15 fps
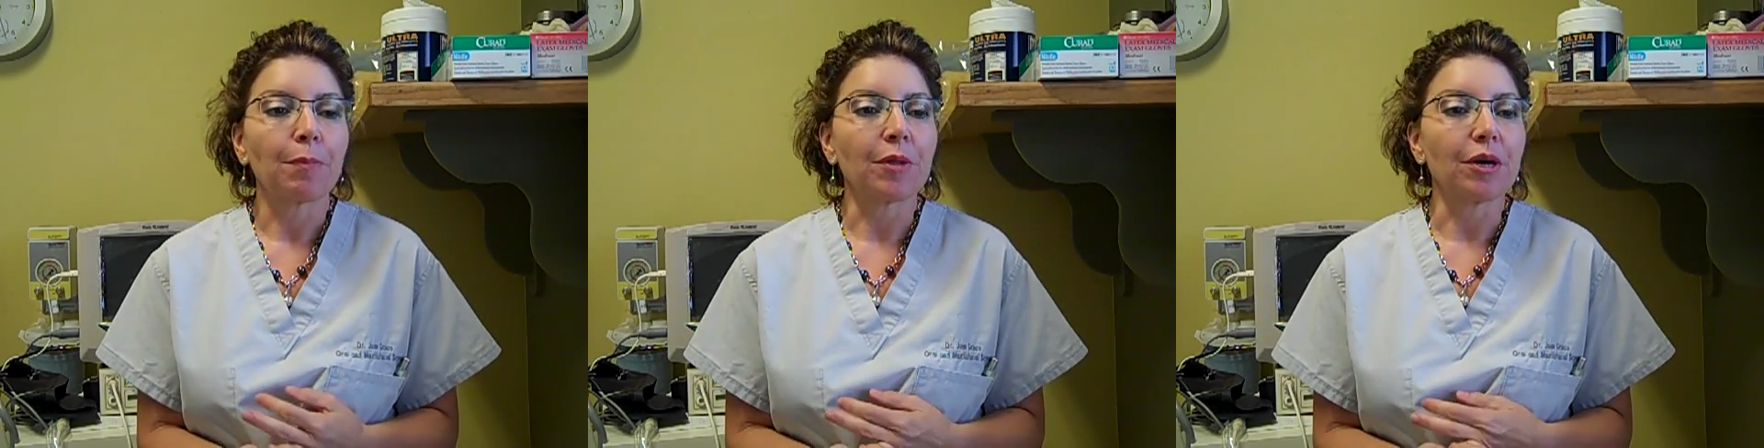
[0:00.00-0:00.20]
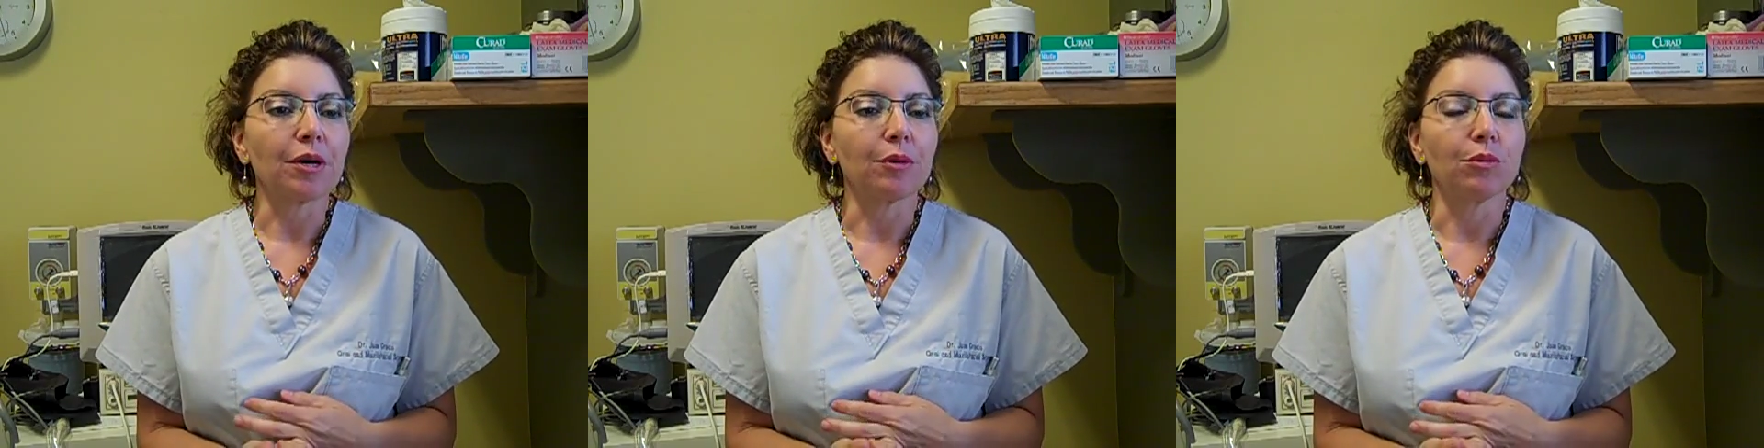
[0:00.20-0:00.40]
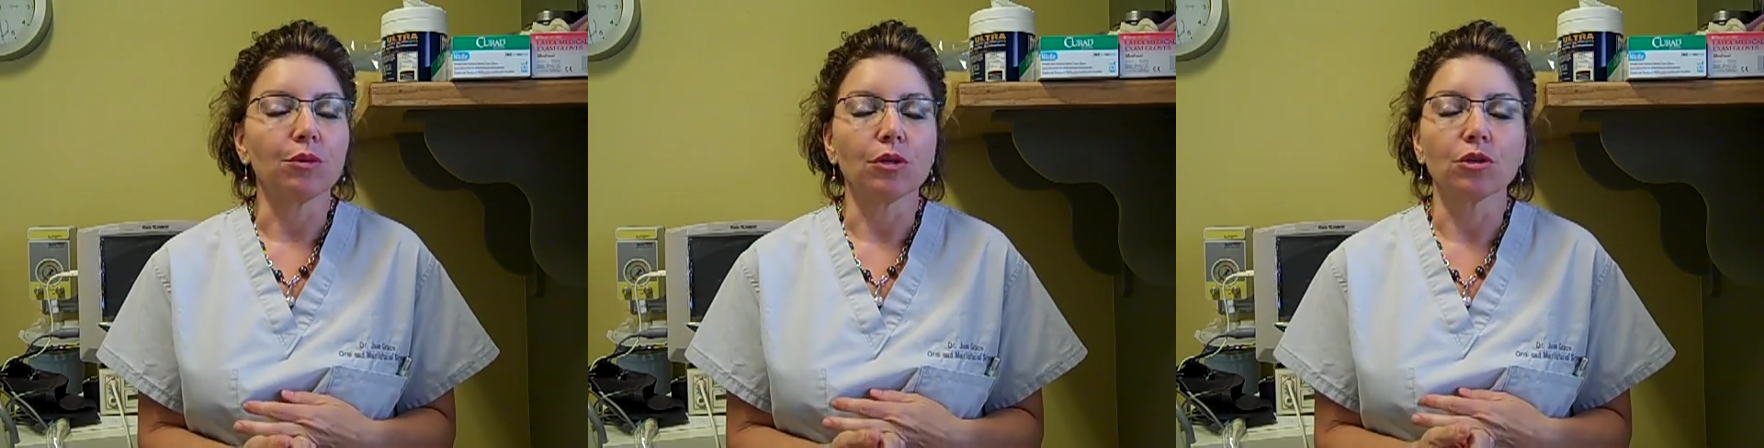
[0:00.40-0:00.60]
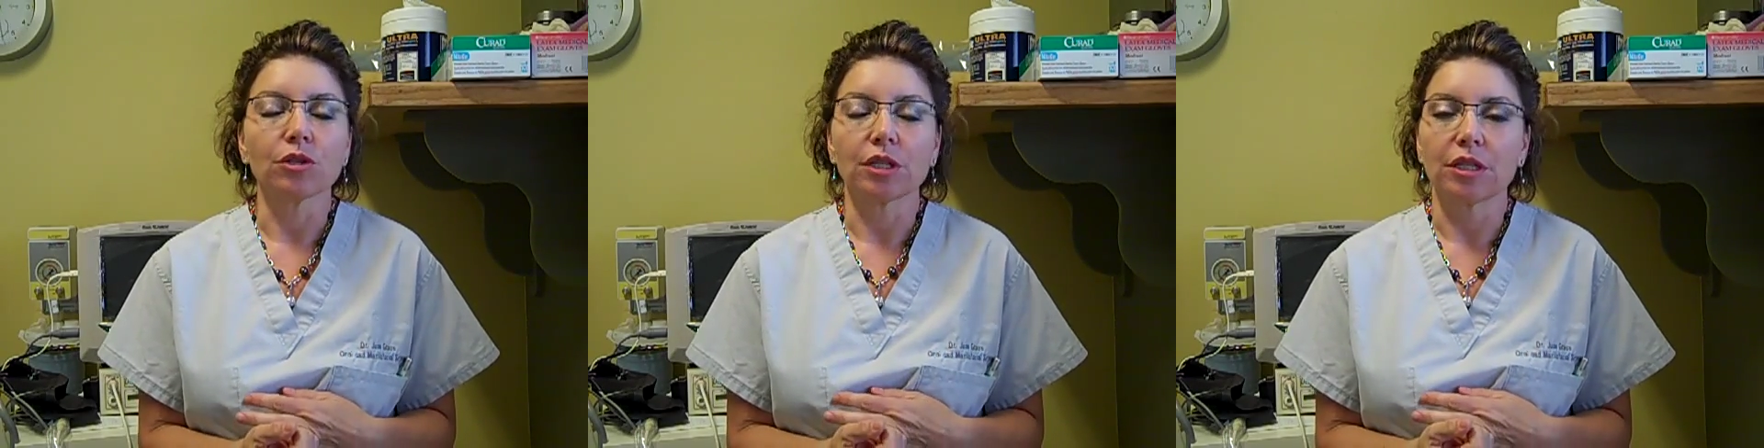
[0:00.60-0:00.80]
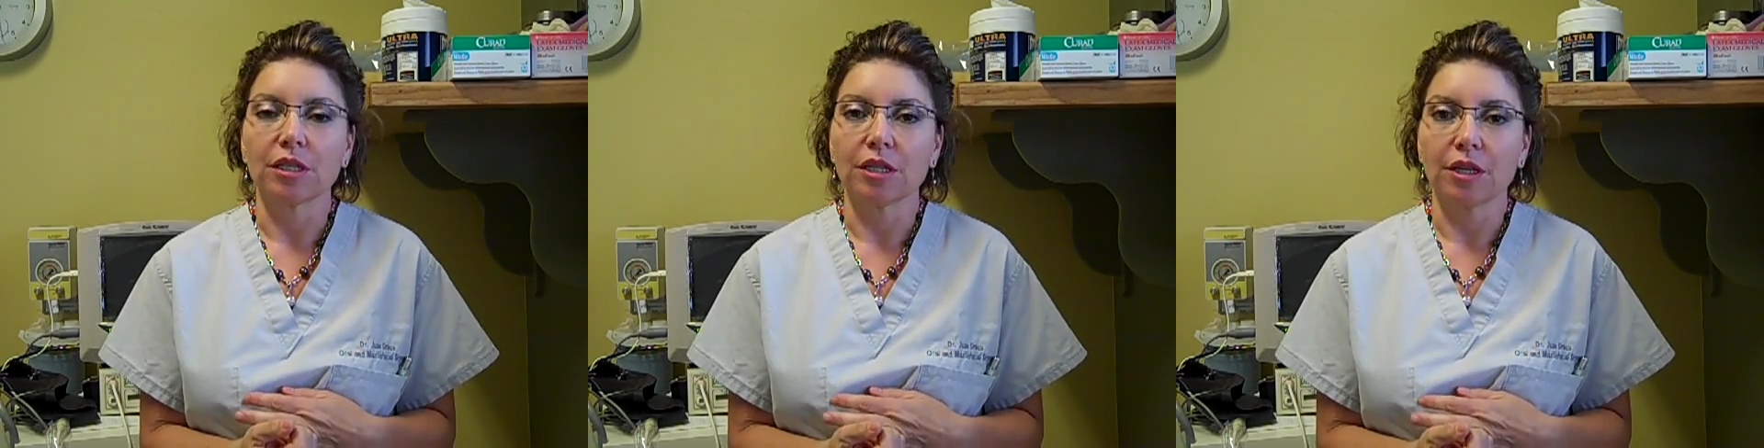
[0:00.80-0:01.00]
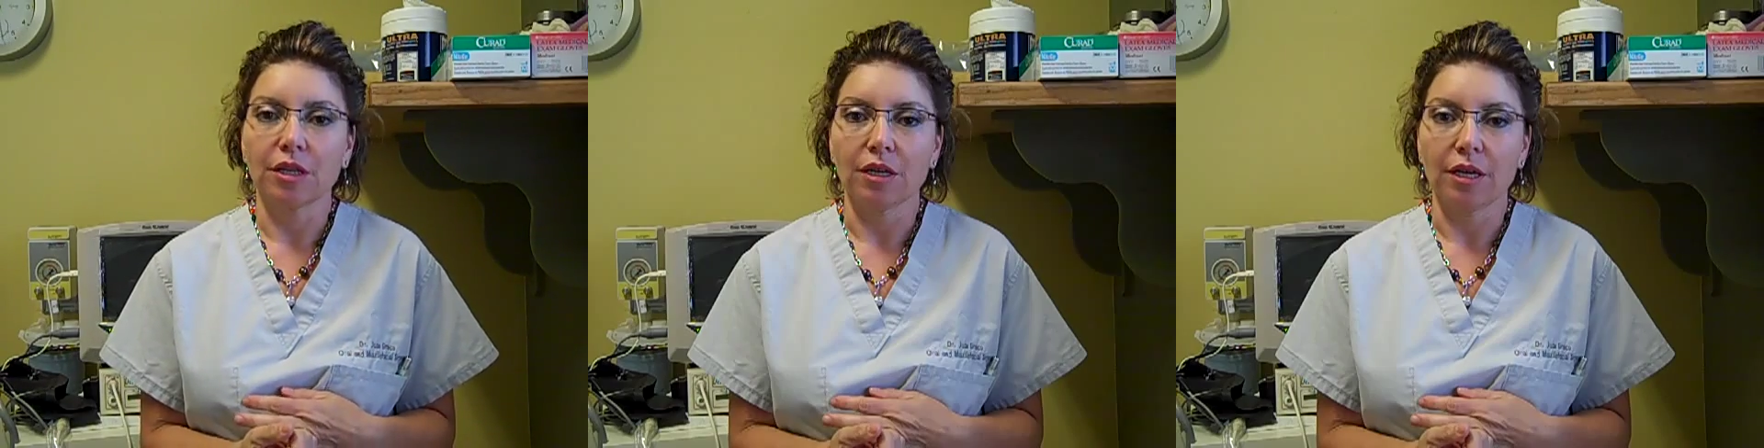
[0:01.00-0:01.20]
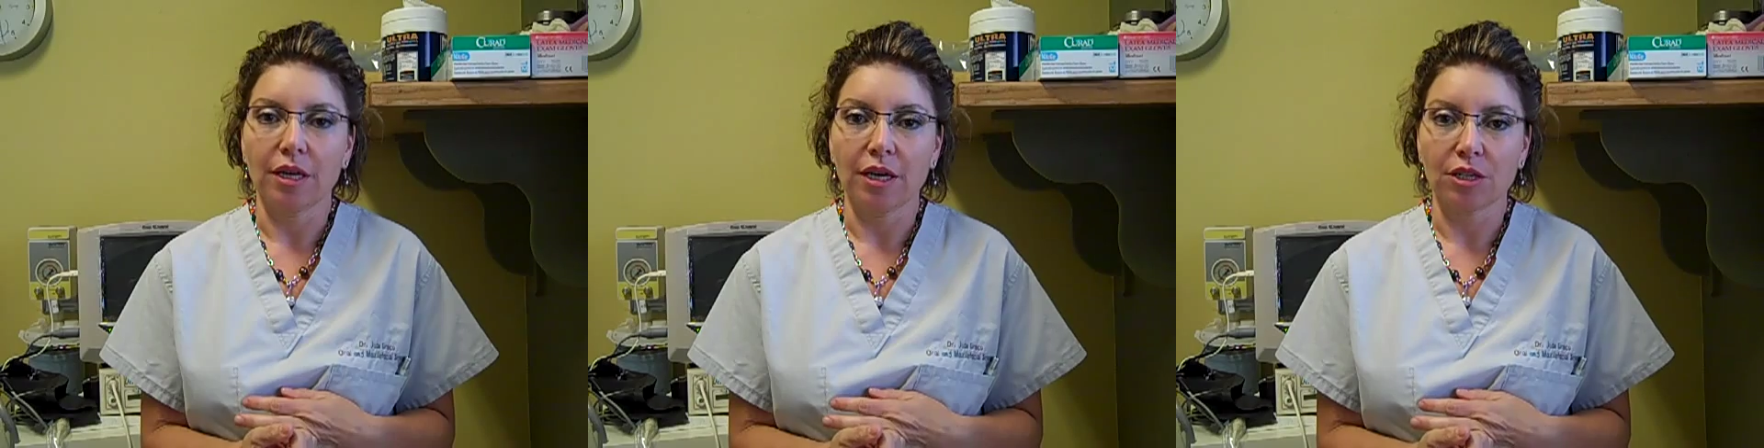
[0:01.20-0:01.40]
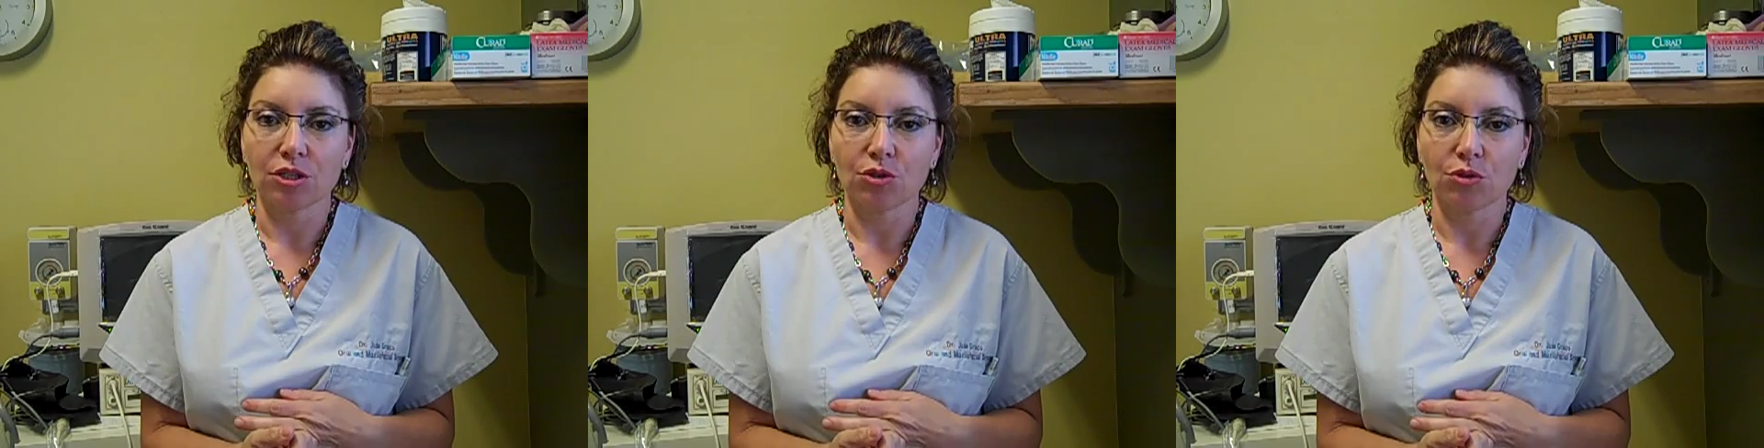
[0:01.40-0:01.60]
uh, we'll look at the
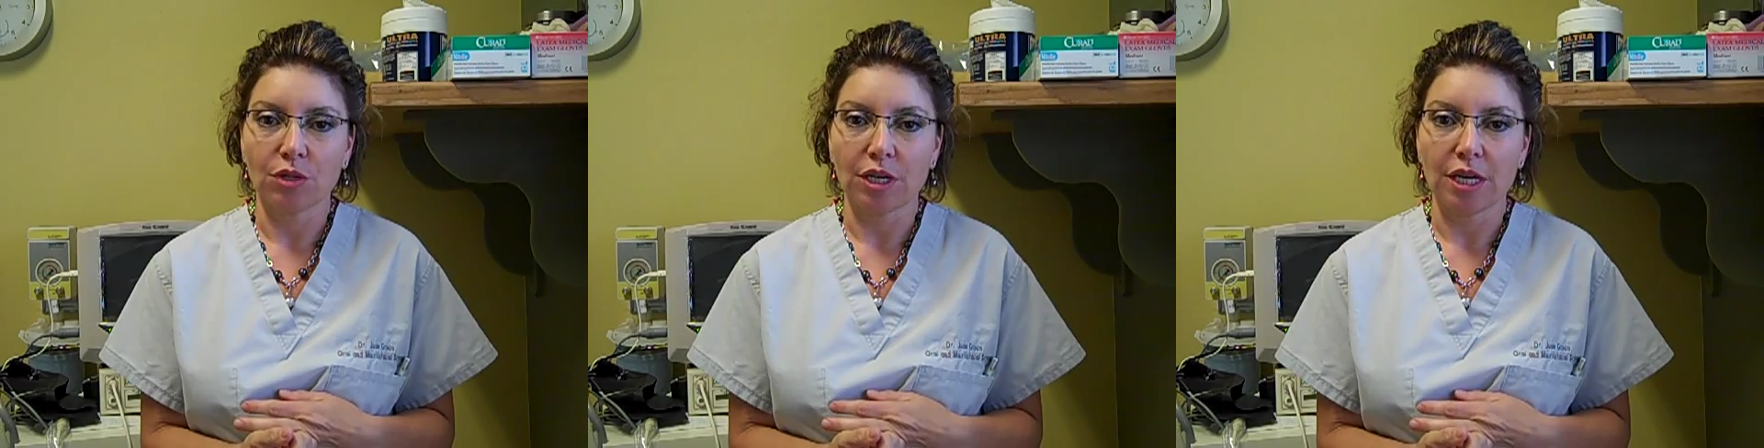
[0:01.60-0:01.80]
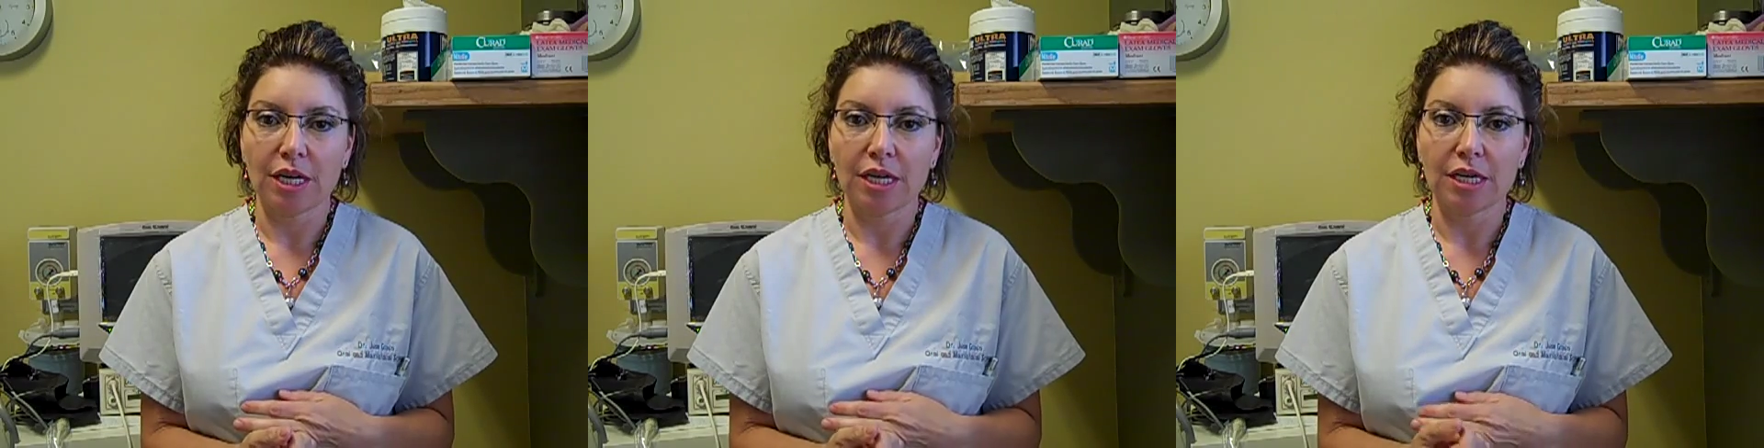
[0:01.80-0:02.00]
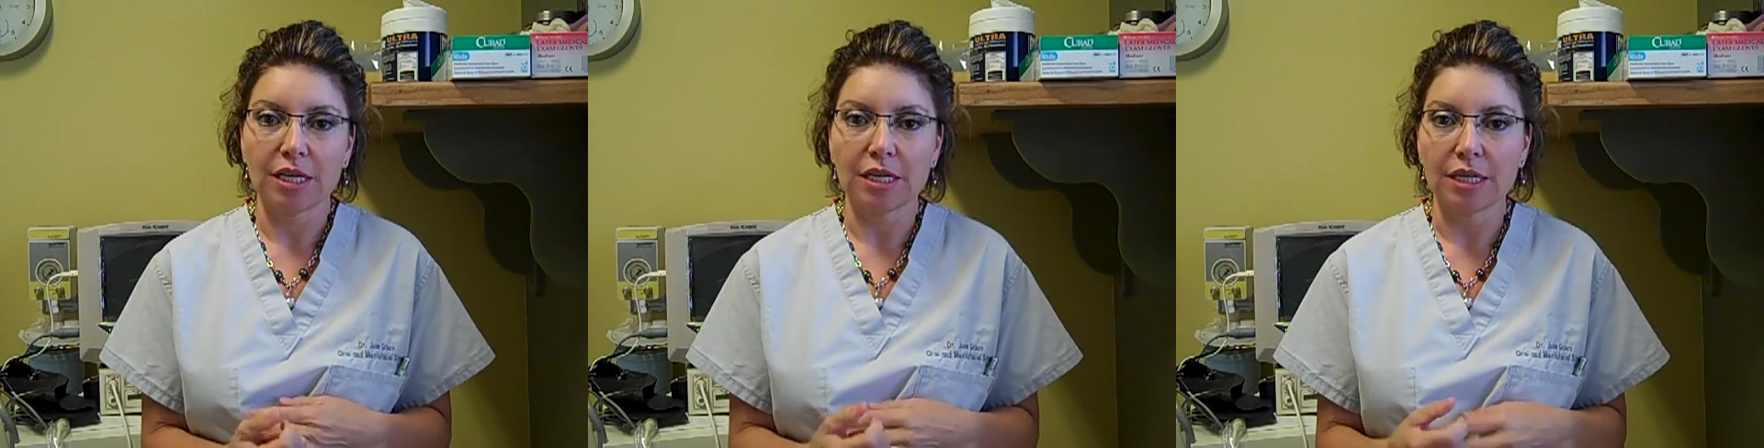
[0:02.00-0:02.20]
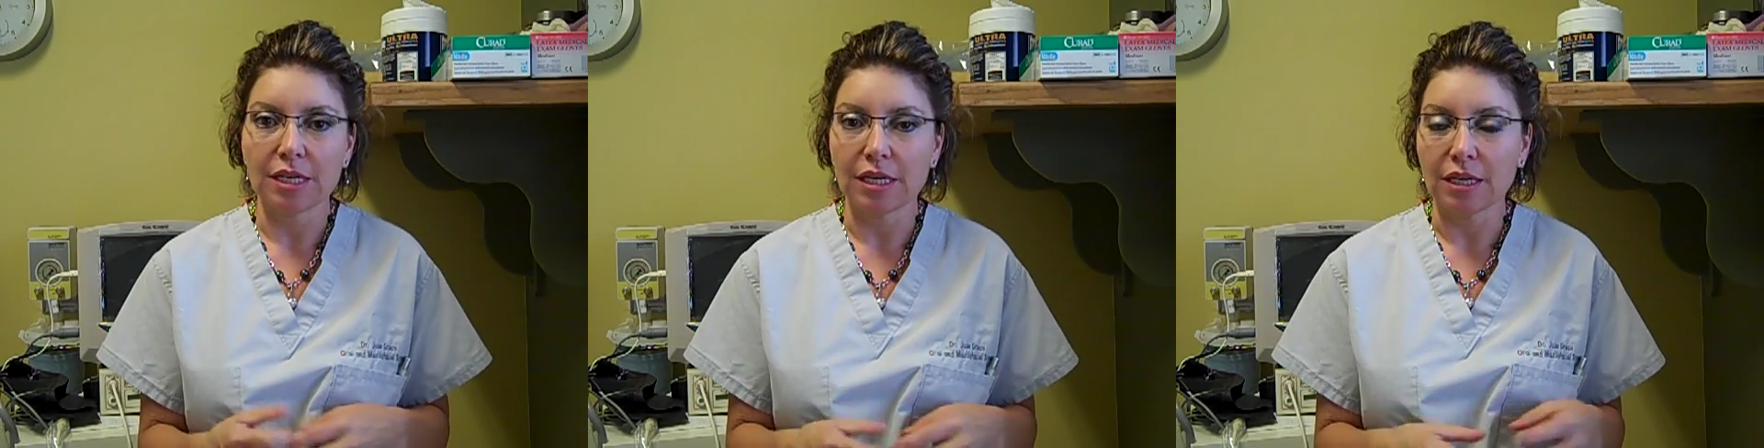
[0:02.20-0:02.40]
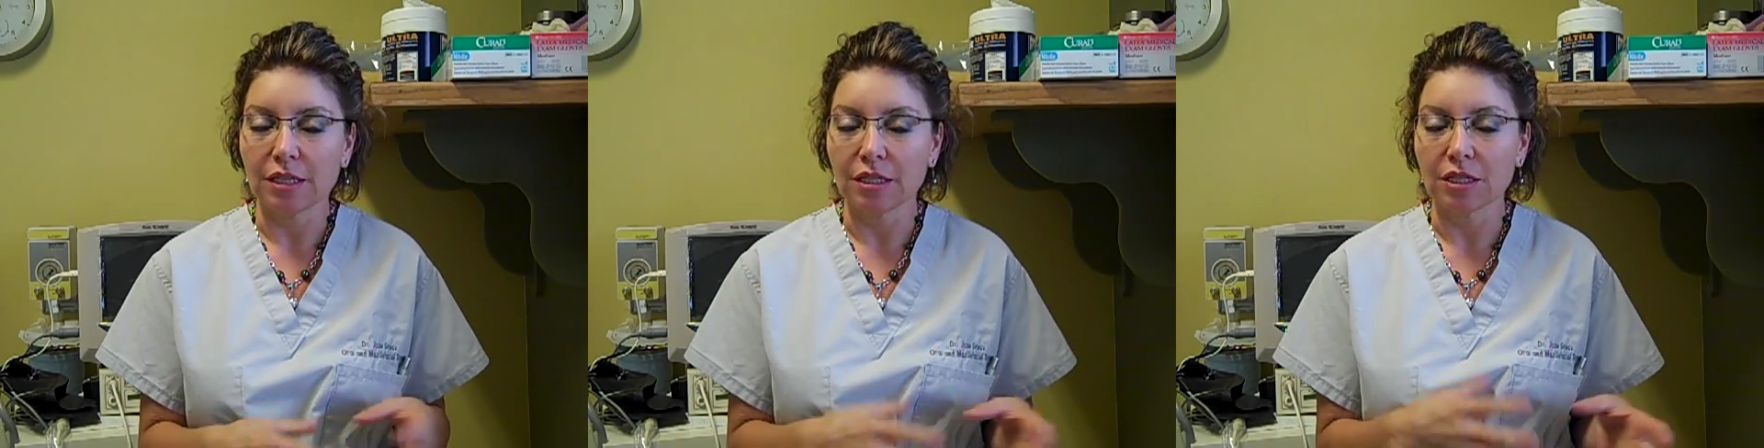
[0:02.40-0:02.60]
x-ray uh,